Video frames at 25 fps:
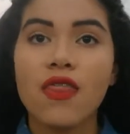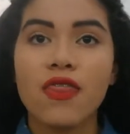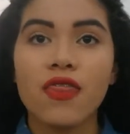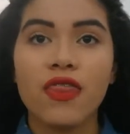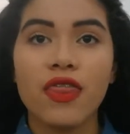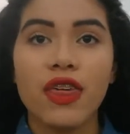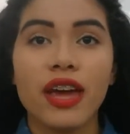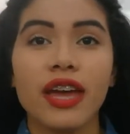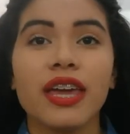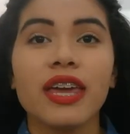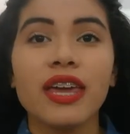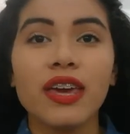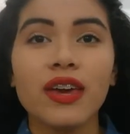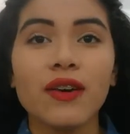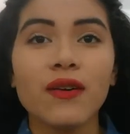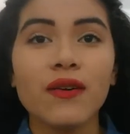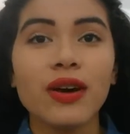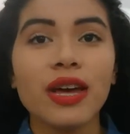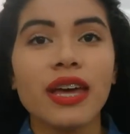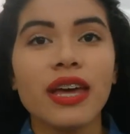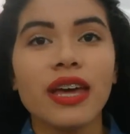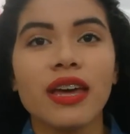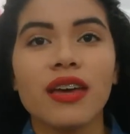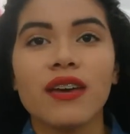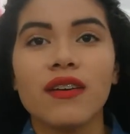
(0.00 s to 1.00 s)
Thank
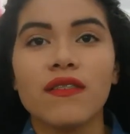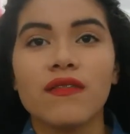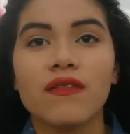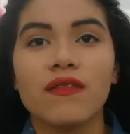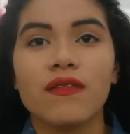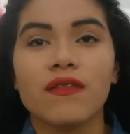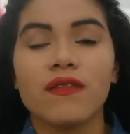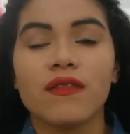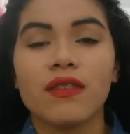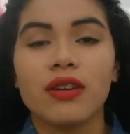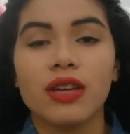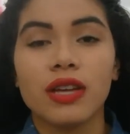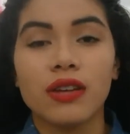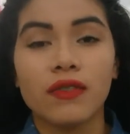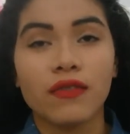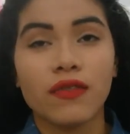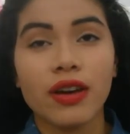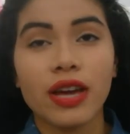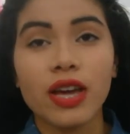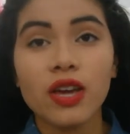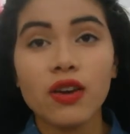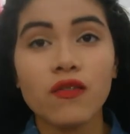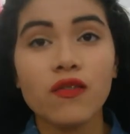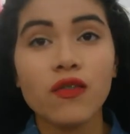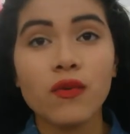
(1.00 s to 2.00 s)

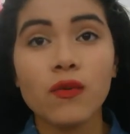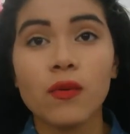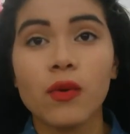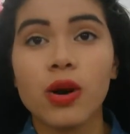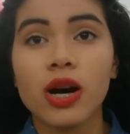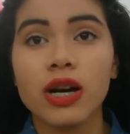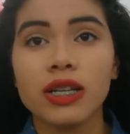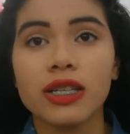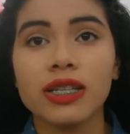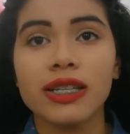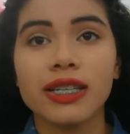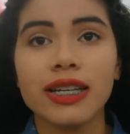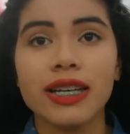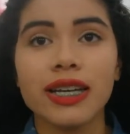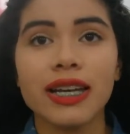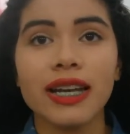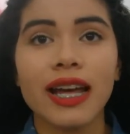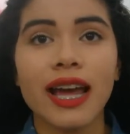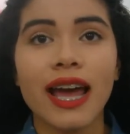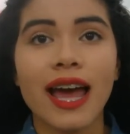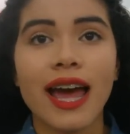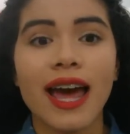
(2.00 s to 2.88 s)
you for watching,